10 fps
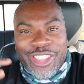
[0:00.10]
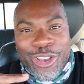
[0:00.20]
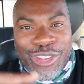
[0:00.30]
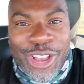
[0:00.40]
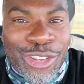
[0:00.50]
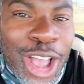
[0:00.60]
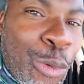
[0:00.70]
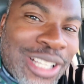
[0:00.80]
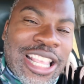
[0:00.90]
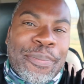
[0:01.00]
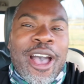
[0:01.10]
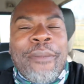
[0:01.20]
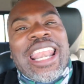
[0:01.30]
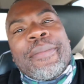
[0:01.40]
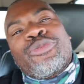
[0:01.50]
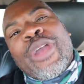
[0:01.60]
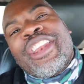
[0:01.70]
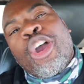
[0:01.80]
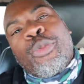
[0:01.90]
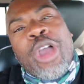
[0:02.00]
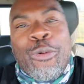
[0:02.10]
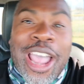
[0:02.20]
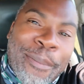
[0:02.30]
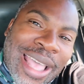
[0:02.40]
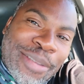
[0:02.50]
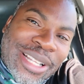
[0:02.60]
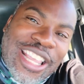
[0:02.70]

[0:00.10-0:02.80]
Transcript: Yo, what's up, y'all? My name is Ray Neroboy. Welcome back to my